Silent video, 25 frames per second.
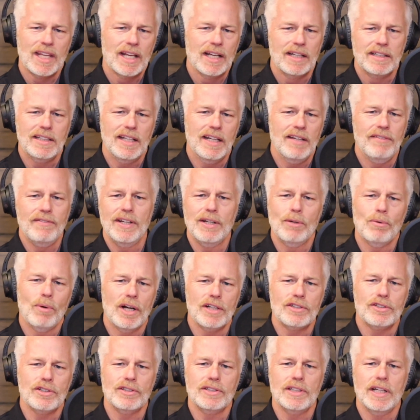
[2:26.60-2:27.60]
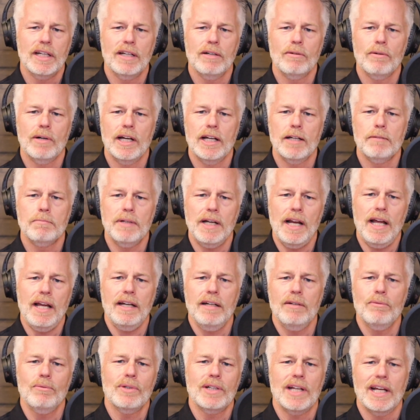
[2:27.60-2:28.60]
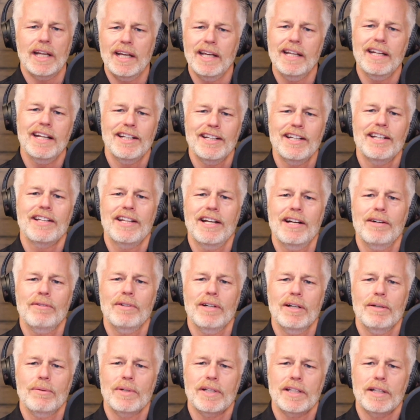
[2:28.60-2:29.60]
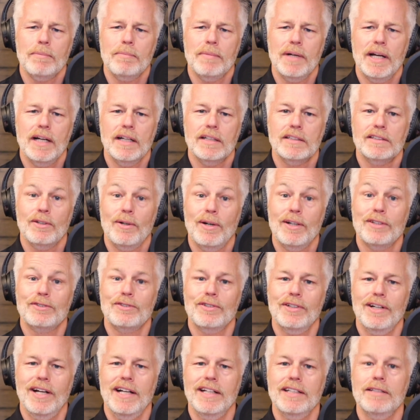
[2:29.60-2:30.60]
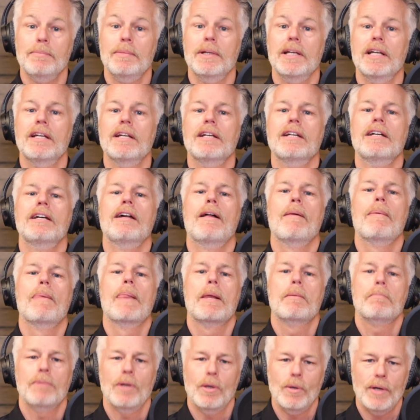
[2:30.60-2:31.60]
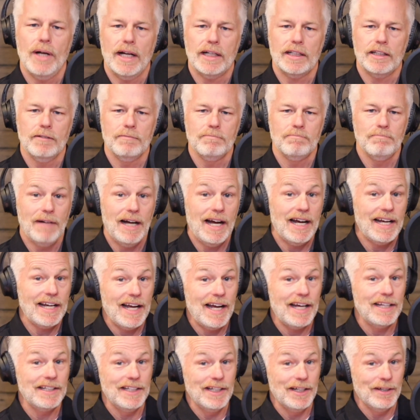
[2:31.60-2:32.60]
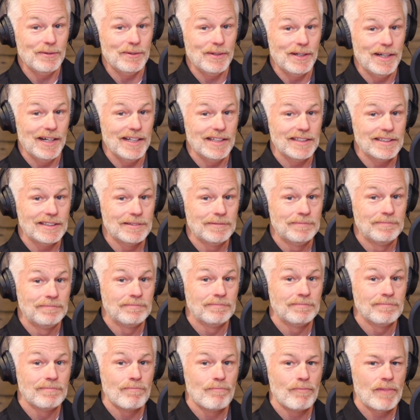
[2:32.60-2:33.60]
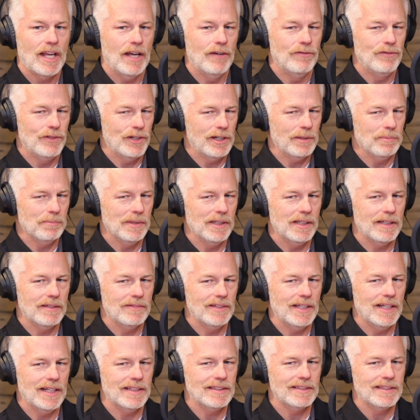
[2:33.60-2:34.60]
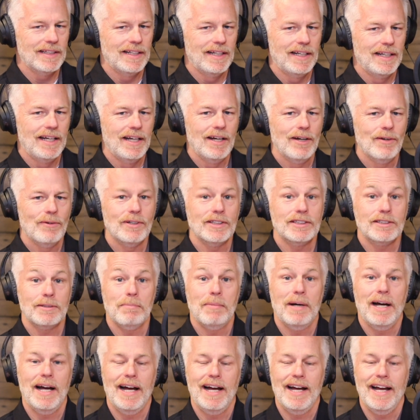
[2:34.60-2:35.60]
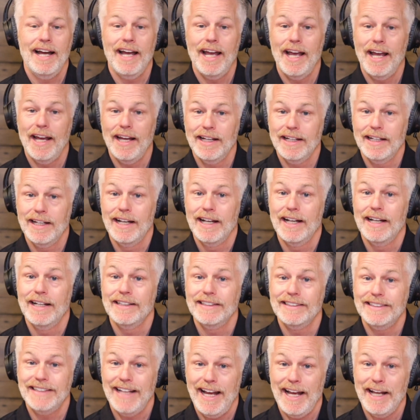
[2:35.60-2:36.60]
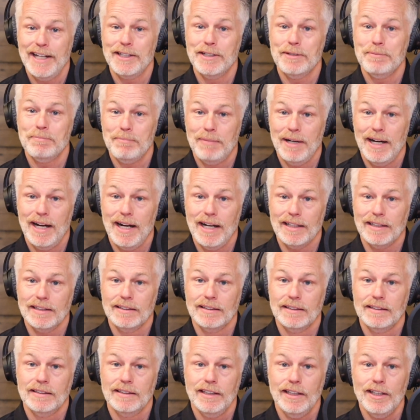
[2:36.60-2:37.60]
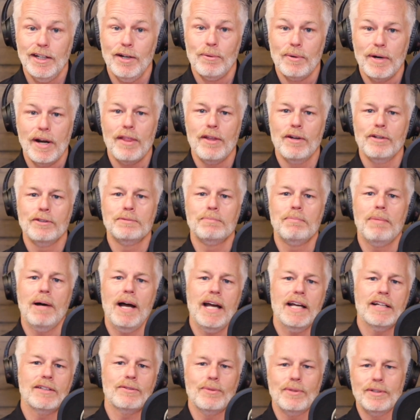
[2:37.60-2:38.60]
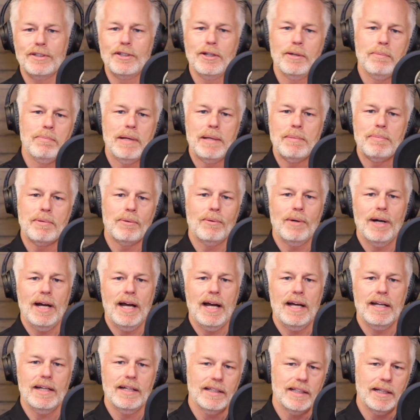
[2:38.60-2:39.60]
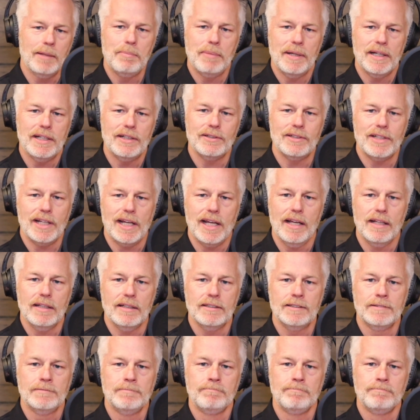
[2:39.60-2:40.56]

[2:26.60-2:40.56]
TV watchers anyway, but I didn't want to get into that rut with our marriage, so I was trying to be proactive. My idea was, if you can believe this, was to buy a tandem bike. You know, one of those bikes where two people ride and they pedal together.